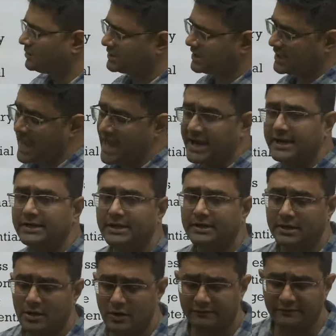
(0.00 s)
the character
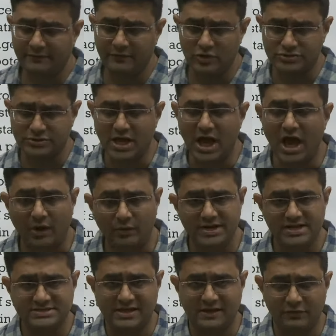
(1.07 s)
of evolution. How
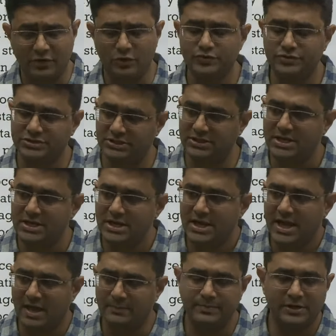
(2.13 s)
does evolution
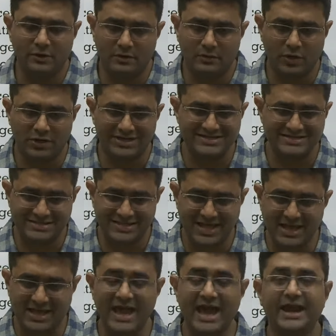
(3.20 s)
happen, or what is
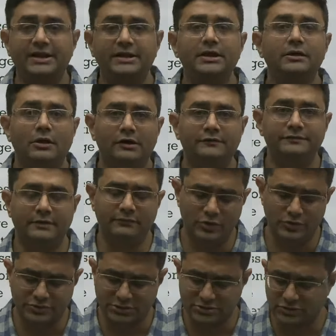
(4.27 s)
the character of
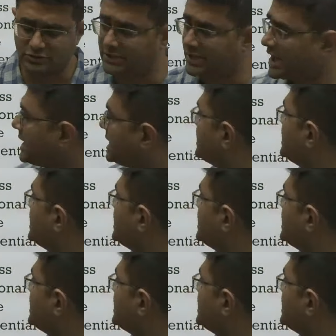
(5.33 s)
evolution? So they are